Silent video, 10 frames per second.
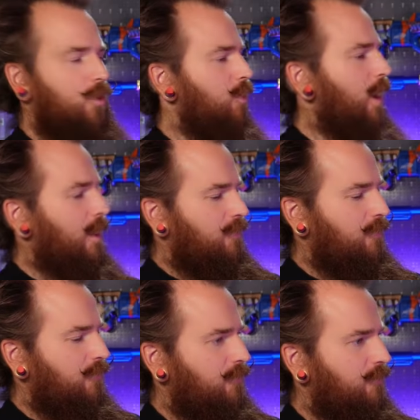All right.
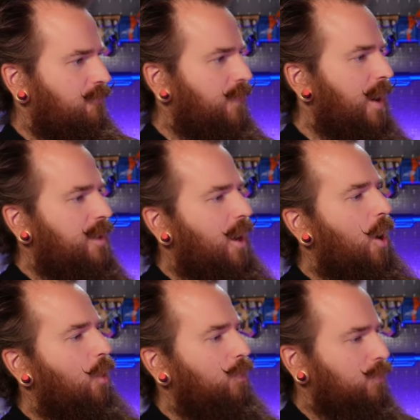Fire in the
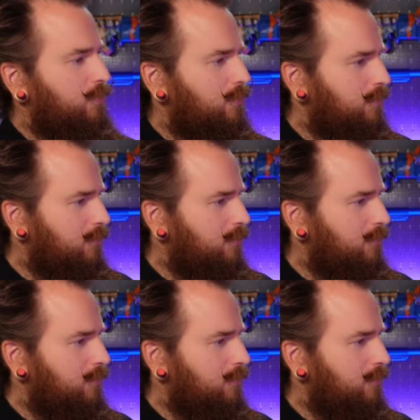hole.